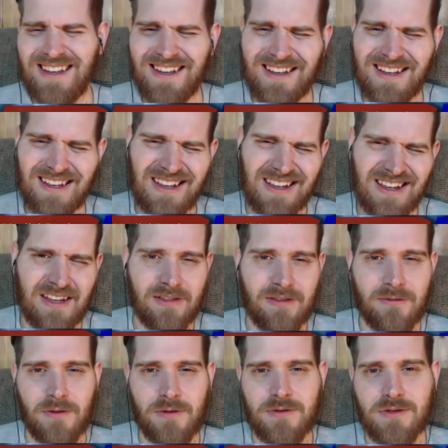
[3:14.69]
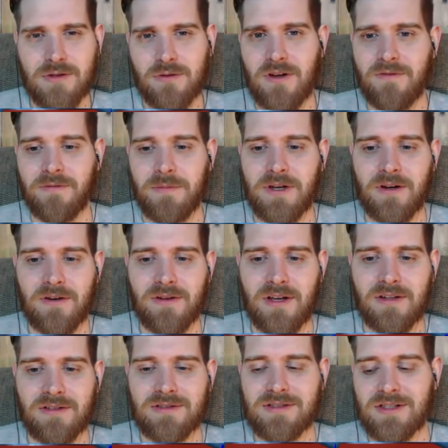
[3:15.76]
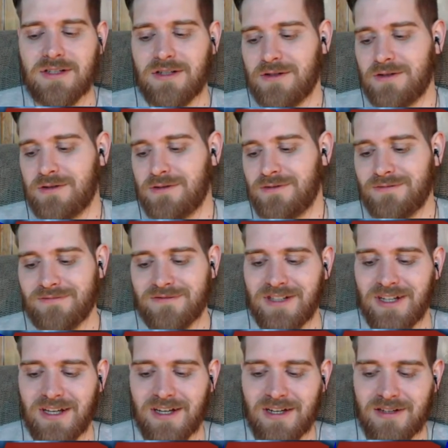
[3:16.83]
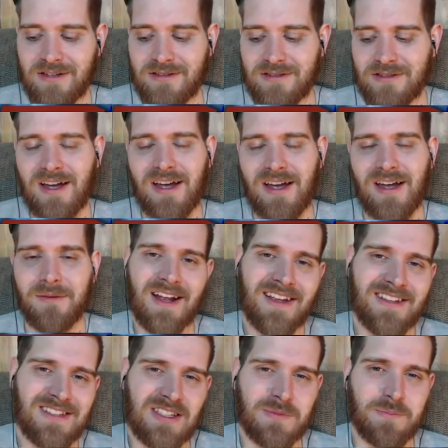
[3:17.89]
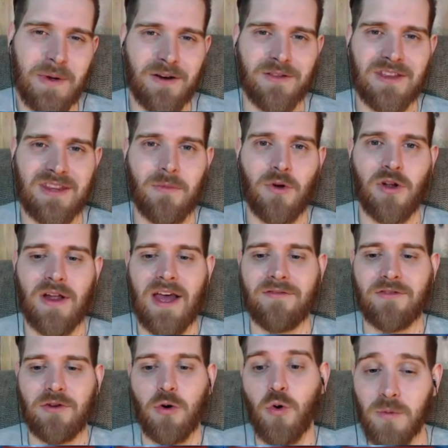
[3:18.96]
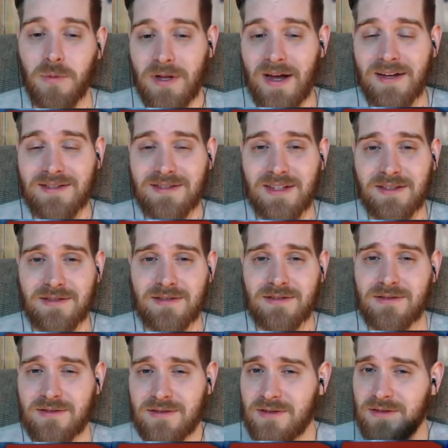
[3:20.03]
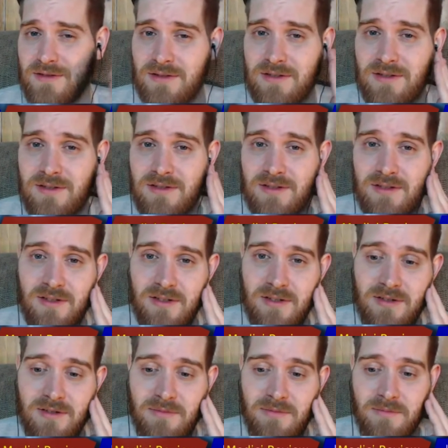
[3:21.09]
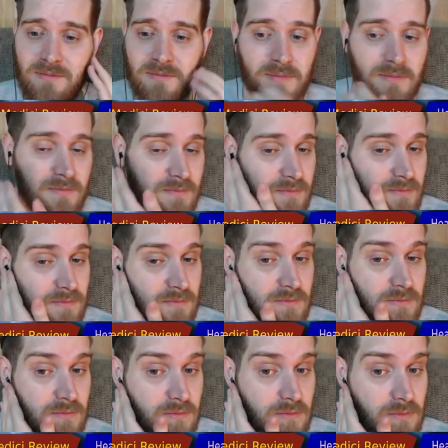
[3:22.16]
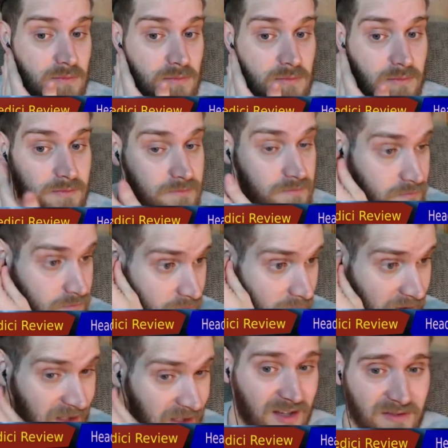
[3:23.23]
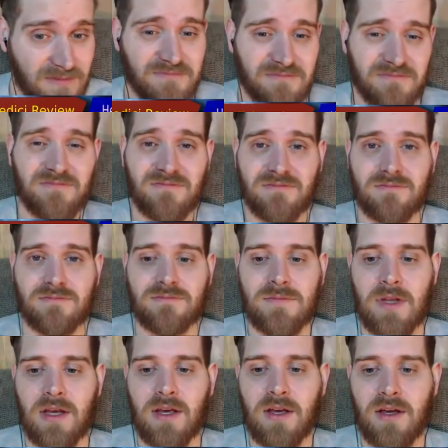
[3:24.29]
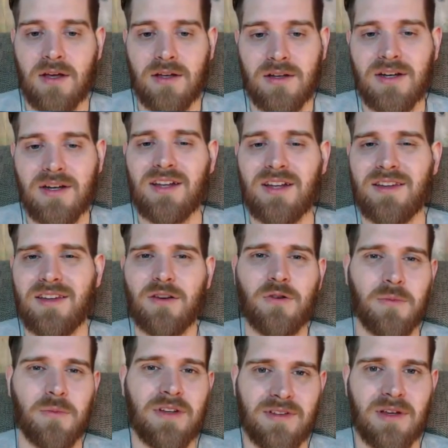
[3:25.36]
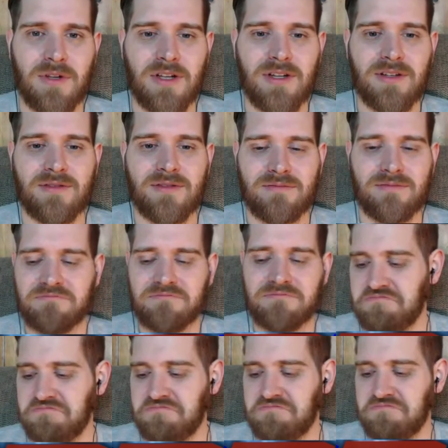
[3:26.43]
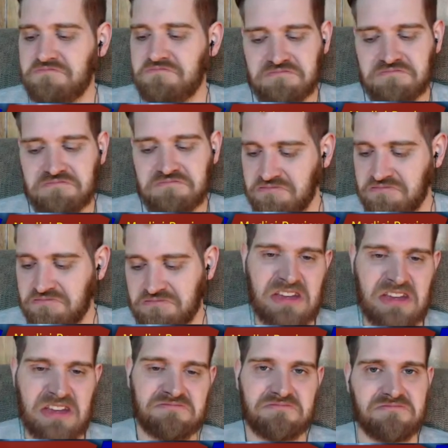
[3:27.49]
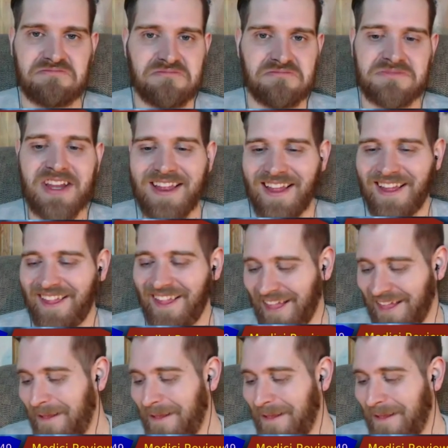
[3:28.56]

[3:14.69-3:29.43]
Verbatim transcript: it throws you off from here and there. So, yeah. yeah I, I, mean, I guess it's better than them all having horrible accents. But maybe they grew up in different places because they're a rich family. No. They just send them all. No, they grew up in their same place. Okay. Oh. Mm, nah.